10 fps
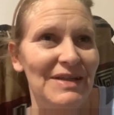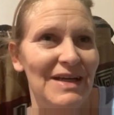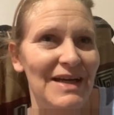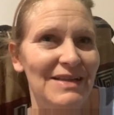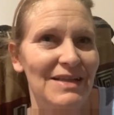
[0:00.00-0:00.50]

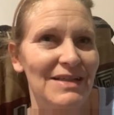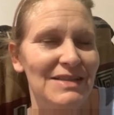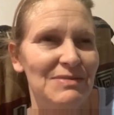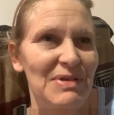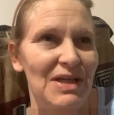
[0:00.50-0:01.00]
I think
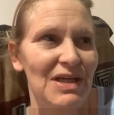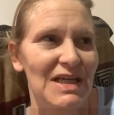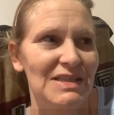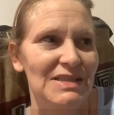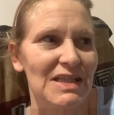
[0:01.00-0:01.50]
it's
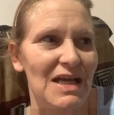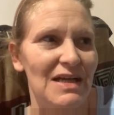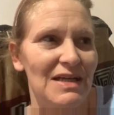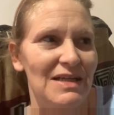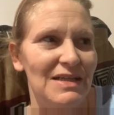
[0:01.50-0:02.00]
because
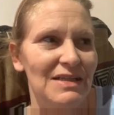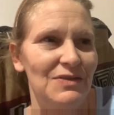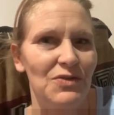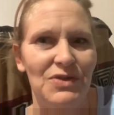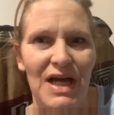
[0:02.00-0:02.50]

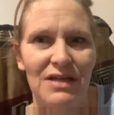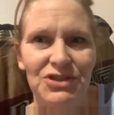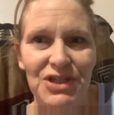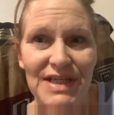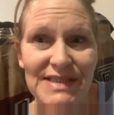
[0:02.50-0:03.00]
no
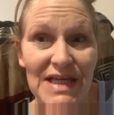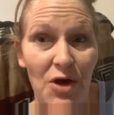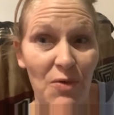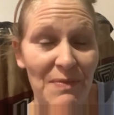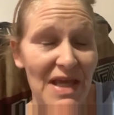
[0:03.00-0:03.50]
doctor can
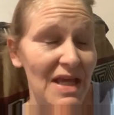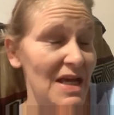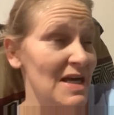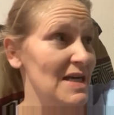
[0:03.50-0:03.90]
tell me